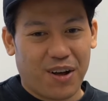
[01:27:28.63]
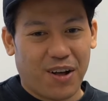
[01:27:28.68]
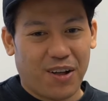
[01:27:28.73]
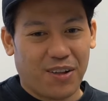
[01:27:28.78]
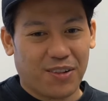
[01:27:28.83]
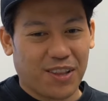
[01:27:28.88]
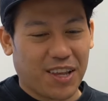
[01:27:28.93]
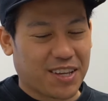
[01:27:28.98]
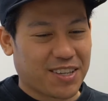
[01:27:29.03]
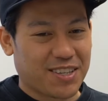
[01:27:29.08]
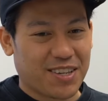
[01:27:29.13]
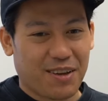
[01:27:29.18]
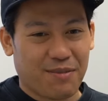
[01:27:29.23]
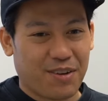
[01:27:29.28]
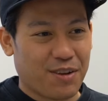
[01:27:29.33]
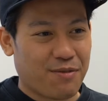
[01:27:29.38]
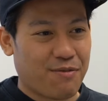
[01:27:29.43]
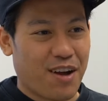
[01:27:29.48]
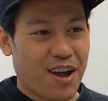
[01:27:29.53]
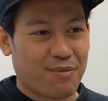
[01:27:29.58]
like
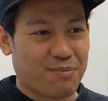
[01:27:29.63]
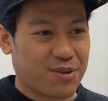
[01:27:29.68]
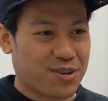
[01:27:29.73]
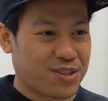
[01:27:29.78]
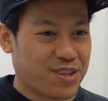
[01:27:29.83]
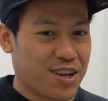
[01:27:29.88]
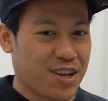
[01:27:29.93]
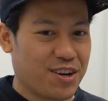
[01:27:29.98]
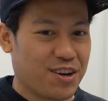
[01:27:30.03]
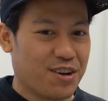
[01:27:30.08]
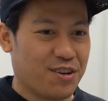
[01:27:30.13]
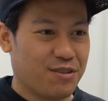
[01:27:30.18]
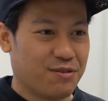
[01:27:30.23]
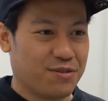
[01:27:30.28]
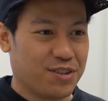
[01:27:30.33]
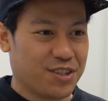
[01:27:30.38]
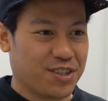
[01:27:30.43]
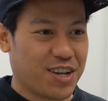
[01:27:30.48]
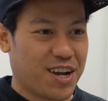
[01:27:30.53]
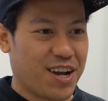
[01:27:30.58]
75% of
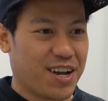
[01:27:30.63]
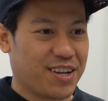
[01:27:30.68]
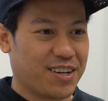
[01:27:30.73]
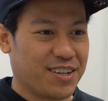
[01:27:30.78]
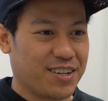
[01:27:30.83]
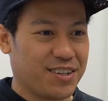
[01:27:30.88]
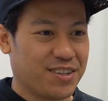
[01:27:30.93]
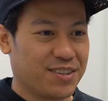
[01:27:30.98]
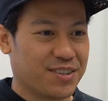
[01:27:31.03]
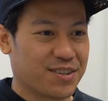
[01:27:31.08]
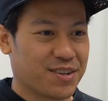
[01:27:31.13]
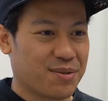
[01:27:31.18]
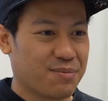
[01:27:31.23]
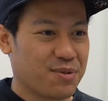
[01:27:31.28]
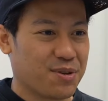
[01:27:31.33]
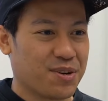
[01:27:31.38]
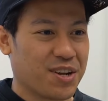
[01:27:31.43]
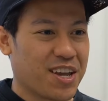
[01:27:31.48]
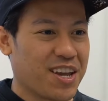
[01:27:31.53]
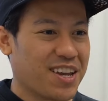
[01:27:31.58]
design is
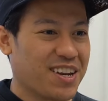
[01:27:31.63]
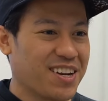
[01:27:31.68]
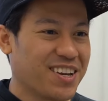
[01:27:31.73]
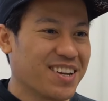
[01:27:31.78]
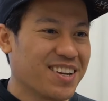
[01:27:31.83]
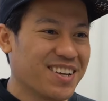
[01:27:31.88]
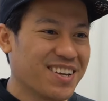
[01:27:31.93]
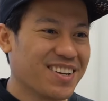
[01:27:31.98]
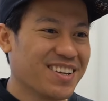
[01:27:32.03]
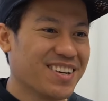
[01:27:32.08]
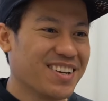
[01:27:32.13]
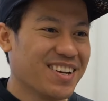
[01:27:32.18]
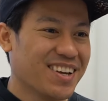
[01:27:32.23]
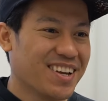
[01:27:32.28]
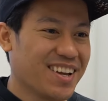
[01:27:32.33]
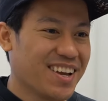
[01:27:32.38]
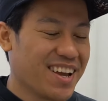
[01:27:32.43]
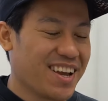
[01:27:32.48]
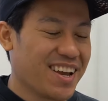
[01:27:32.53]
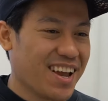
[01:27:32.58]
communicating.
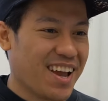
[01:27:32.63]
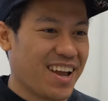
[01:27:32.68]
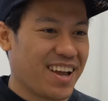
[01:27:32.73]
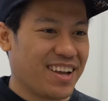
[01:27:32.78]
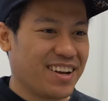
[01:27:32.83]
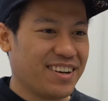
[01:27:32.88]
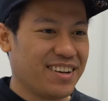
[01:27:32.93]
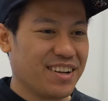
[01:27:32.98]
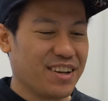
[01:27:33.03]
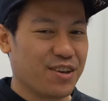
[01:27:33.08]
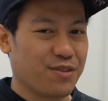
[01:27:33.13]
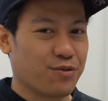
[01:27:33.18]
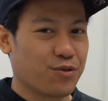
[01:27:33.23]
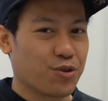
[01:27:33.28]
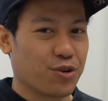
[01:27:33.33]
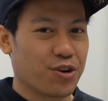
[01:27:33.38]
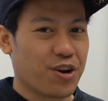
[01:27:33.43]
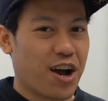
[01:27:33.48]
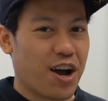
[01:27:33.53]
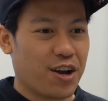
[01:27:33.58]
And if
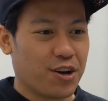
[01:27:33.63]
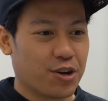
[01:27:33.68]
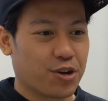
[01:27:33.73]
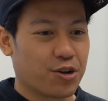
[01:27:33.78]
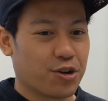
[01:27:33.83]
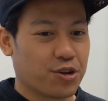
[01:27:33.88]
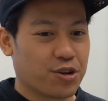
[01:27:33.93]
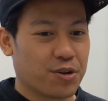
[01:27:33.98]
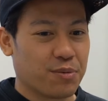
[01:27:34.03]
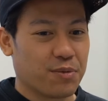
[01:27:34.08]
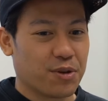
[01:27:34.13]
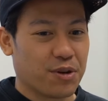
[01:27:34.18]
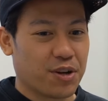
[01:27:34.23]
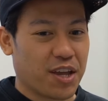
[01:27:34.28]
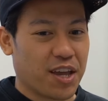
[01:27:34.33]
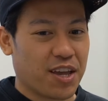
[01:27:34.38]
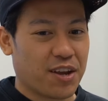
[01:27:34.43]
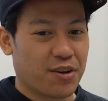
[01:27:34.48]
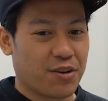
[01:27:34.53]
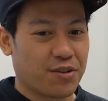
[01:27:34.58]
you're not a good
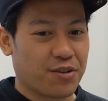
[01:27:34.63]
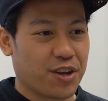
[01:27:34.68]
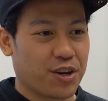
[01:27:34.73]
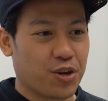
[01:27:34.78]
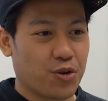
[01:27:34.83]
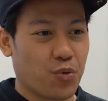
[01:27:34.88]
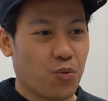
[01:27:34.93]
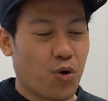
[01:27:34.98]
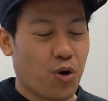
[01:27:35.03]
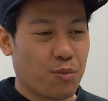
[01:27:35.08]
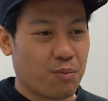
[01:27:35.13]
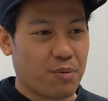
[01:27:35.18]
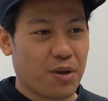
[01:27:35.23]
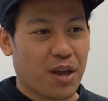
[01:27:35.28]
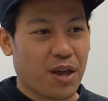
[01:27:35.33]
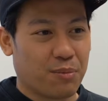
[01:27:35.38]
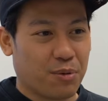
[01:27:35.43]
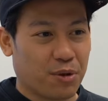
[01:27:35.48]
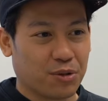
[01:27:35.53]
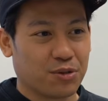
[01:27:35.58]
communicator, then you won't be
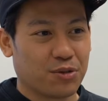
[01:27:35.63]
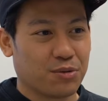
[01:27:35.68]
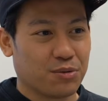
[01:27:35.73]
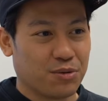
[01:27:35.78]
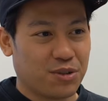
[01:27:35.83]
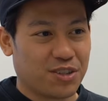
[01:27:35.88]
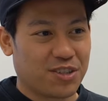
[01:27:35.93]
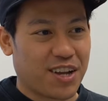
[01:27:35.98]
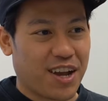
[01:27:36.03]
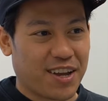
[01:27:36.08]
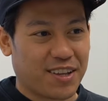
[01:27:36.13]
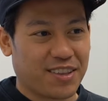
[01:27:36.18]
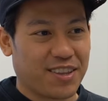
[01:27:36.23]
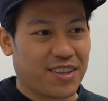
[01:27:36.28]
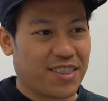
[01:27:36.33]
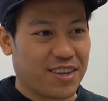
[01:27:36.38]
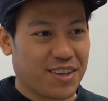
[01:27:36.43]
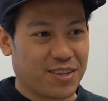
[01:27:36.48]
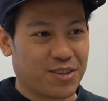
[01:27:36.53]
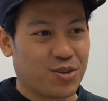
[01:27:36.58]
able to design the
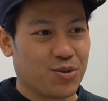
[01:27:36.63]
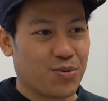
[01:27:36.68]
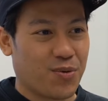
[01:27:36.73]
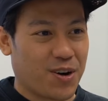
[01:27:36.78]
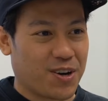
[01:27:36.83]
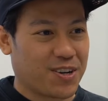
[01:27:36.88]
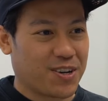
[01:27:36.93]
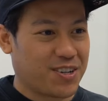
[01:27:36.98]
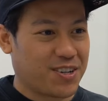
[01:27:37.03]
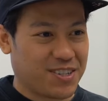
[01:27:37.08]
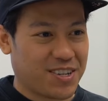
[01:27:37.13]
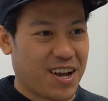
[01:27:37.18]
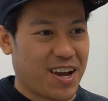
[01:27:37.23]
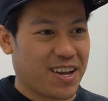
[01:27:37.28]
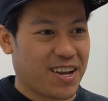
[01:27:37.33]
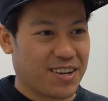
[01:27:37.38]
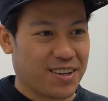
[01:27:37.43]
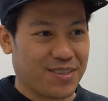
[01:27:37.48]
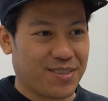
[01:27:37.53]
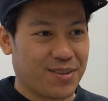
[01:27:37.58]
things you want to
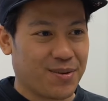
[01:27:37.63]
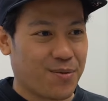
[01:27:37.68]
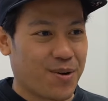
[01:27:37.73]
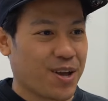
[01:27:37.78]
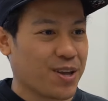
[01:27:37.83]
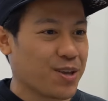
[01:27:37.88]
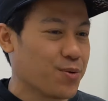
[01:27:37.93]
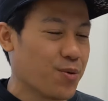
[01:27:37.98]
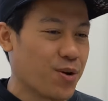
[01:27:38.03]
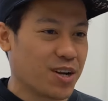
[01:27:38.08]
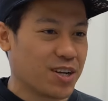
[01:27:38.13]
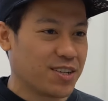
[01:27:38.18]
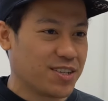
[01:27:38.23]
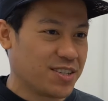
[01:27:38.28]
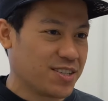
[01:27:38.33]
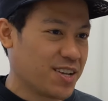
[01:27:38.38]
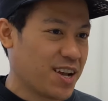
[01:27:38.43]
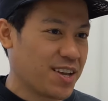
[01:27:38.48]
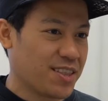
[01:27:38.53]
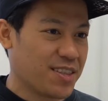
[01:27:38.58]
design in the way you want to
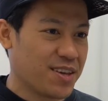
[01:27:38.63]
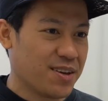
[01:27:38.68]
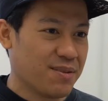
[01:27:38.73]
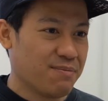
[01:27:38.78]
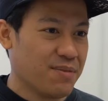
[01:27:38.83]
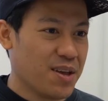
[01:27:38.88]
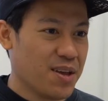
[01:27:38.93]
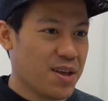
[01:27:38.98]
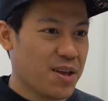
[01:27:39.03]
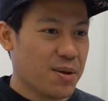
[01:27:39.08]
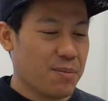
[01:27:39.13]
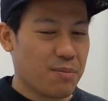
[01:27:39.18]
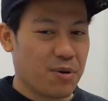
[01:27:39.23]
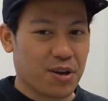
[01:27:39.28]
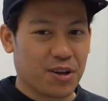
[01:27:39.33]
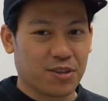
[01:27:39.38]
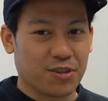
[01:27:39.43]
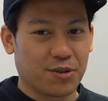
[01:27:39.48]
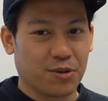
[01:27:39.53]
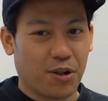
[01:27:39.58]
design them,
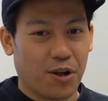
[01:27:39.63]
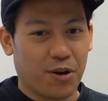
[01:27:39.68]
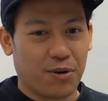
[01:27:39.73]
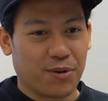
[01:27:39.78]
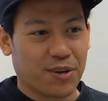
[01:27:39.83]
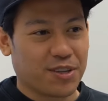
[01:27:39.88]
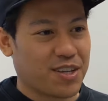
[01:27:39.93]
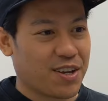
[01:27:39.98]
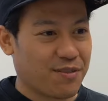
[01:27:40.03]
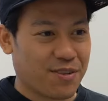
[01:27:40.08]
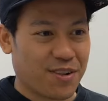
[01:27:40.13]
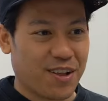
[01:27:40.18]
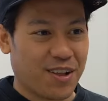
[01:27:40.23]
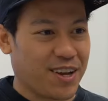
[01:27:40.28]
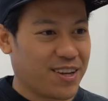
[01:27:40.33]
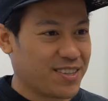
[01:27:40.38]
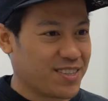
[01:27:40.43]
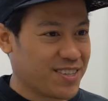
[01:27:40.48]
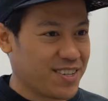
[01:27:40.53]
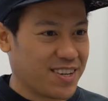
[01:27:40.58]
because you'll always have
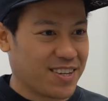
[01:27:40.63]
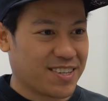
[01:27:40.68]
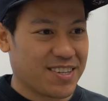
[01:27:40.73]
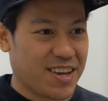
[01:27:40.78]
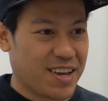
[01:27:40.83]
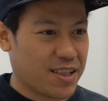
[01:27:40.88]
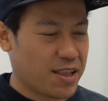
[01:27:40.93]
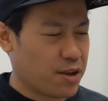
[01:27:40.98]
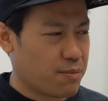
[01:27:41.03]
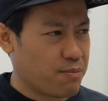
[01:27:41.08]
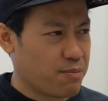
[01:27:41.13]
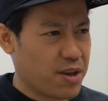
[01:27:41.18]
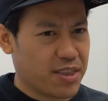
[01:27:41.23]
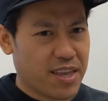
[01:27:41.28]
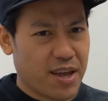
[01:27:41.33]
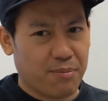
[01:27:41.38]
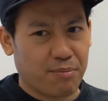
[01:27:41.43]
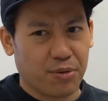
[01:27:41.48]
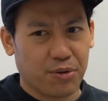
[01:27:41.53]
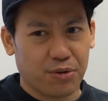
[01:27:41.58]
clients like saying like, make
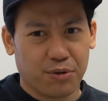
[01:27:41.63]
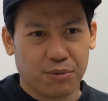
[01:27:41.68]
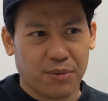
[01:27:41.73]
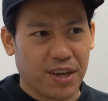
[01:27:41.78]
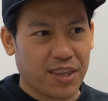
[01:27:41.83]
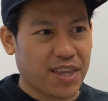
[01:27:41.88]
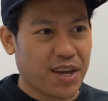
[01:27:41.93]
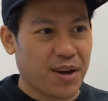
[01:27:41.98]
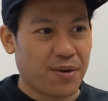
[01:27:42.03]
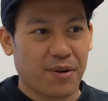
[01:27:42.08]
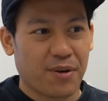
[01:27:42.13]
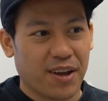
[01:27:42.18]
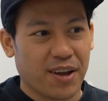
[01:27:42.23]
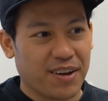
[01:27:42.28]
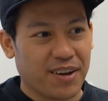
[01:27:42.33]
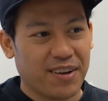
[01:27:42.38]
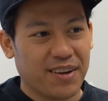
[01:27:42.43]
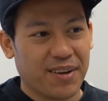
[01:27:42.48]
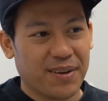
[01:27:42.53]
that blue, make that red.